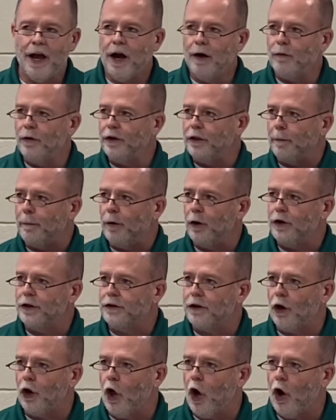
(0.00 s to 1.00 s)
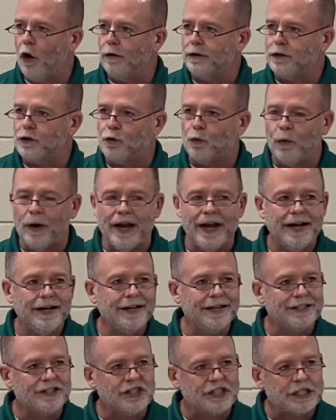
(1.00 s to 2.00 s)
Where the book of the law is read,
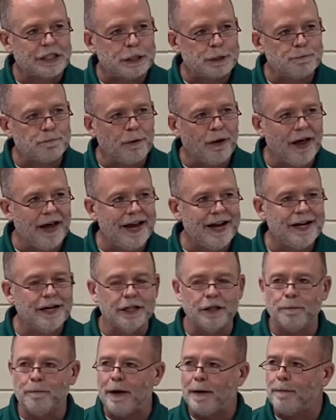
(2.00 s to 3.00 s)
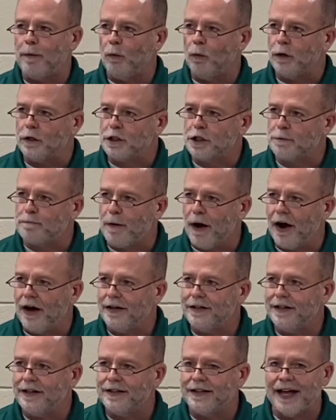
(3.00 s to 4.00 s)
it's explained, and the people
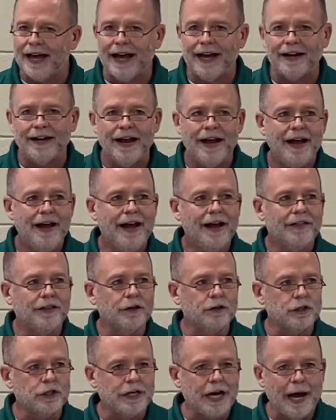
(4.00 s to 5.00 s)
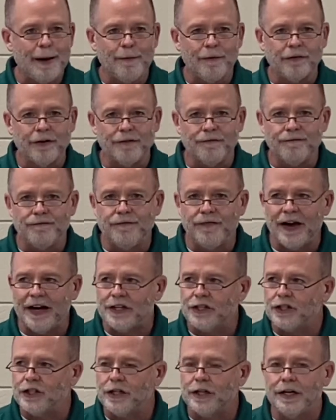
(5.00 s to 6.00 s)
respond to that. And there's a time of
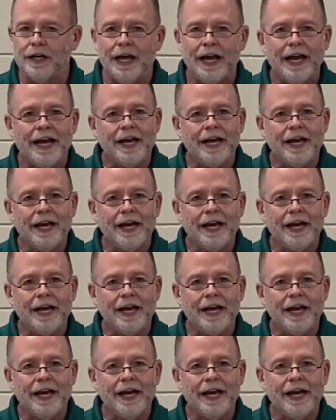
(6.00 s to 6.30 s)
confession.